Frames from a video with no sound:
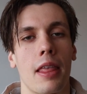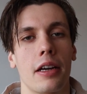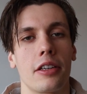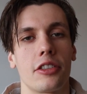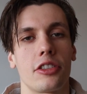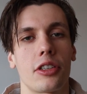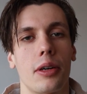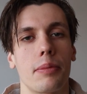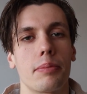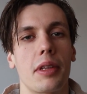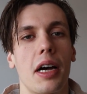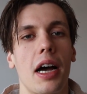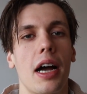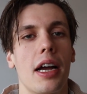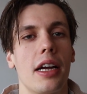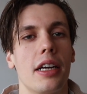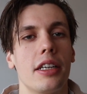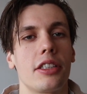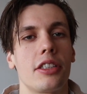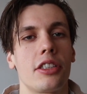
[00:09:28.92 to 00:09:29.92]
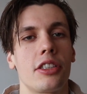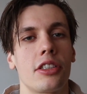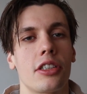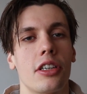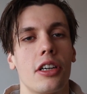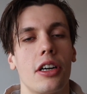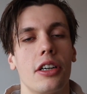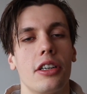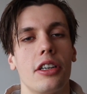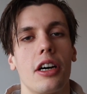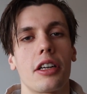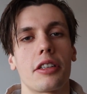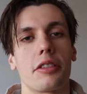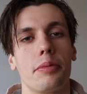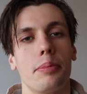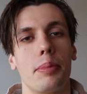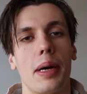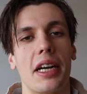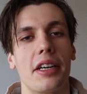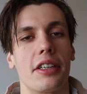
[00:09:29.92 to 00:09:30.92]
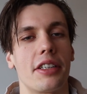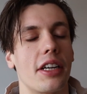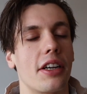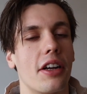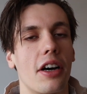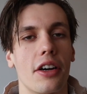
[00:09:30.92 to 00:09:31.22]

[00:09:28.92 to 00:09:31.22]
some diets are not better than